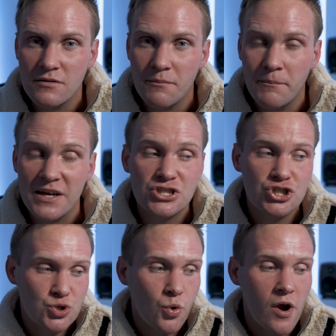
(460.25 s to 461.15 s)
make
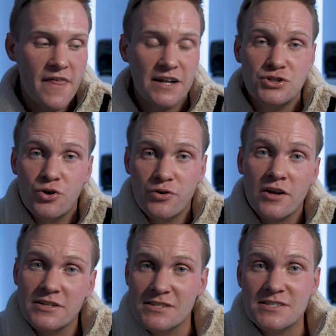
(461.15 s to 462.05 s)
sure that you're
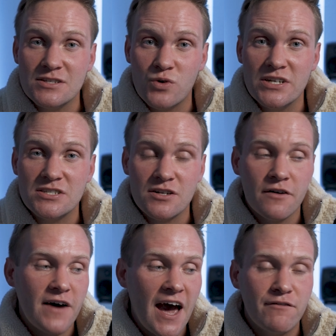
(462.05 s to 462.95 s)
not in the situation
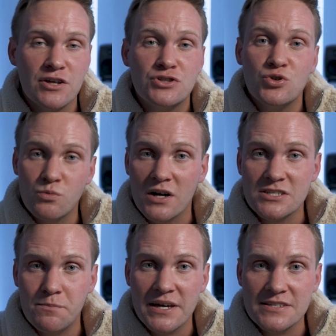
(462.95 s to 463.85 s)
of having too
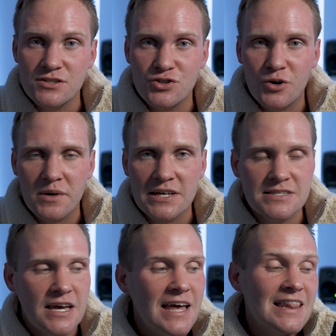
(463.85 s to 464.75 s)
much bass in your
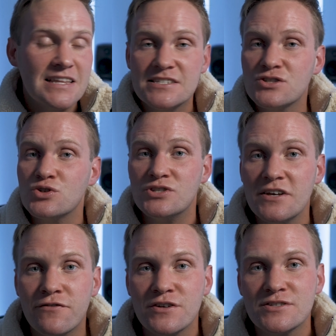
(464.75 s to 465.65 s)
mix. Listen to
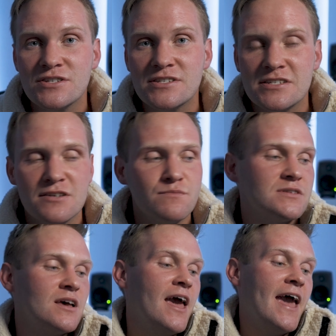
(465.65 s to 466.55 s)
different
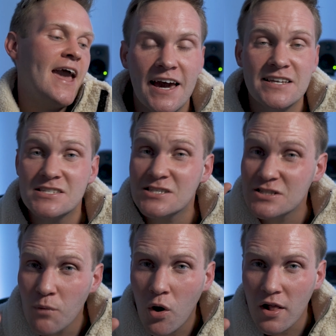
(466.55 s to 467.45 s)
systems, and
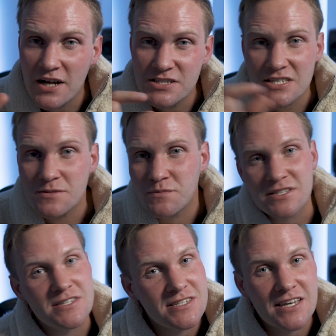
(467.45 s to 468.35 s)
small
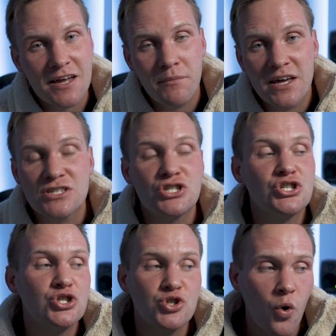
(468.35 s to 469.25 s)
adjustments can make
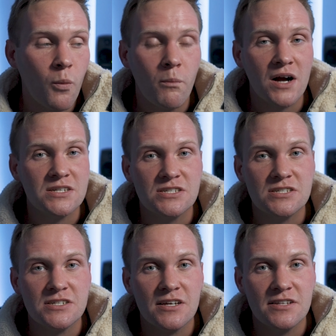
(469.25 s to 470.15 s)
so
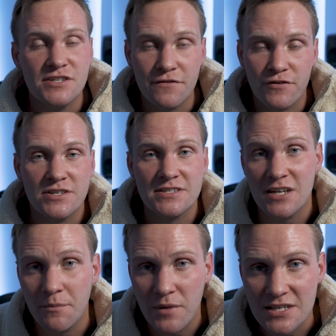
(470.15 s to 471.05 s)
much difference
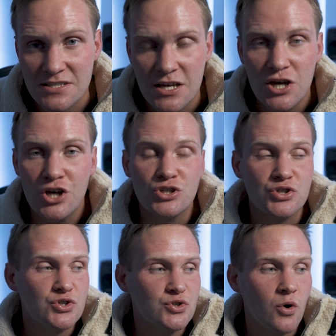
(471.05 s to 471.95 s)
in a mix.
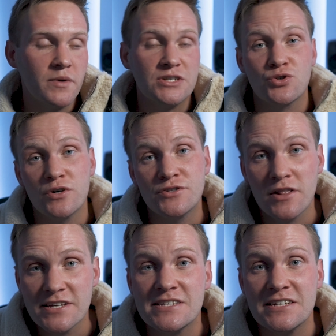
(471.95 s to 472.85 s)
So make sure to
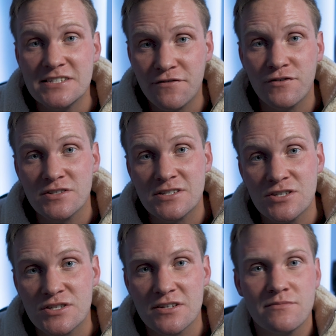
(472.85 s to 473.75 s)
listen in different
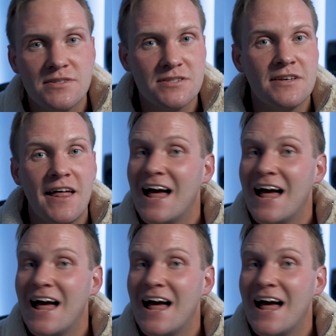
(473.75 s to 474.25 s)
systems.